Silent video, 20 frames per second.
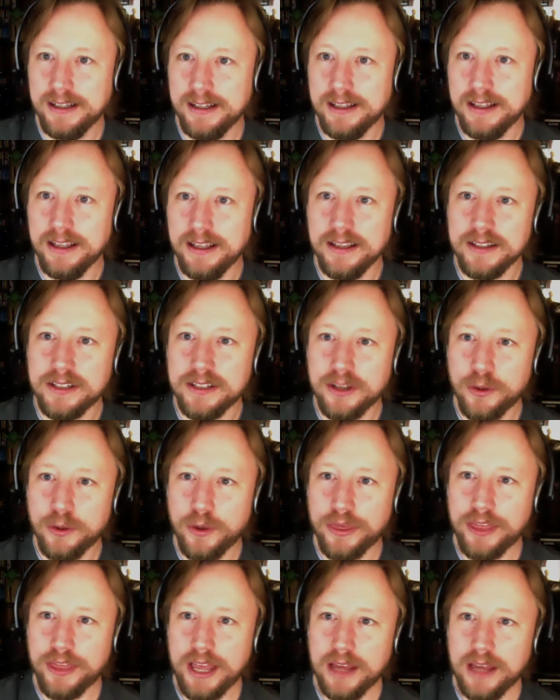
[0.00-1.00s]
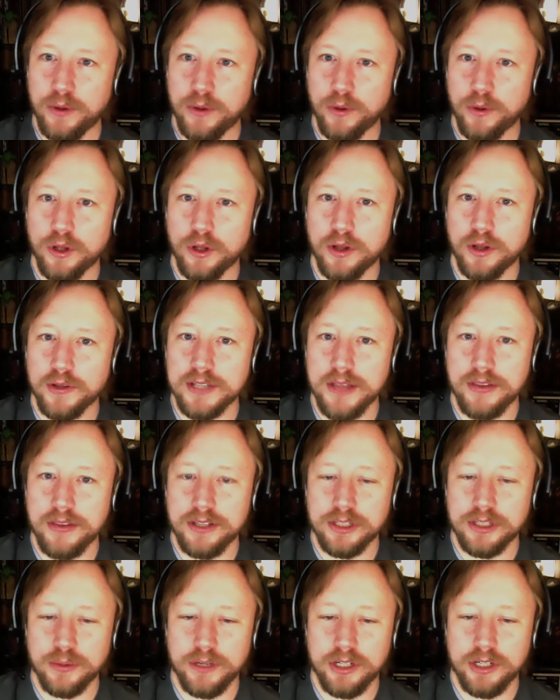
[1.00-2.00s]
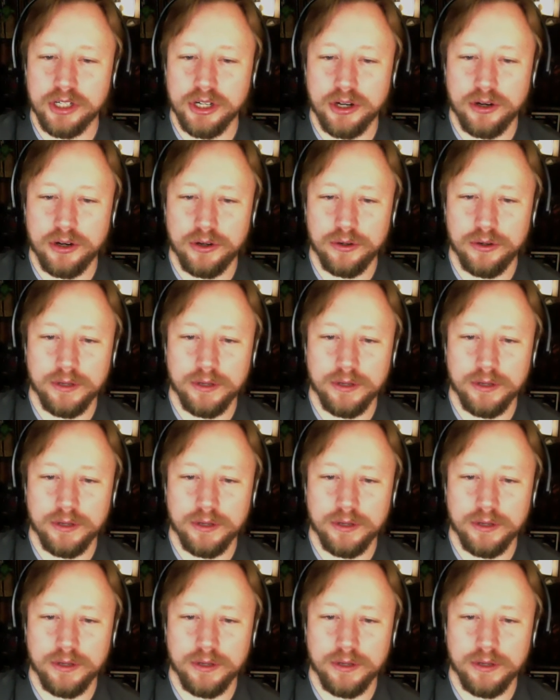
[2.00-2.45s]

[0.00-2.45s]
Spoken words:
So with that, we will close out this week's show.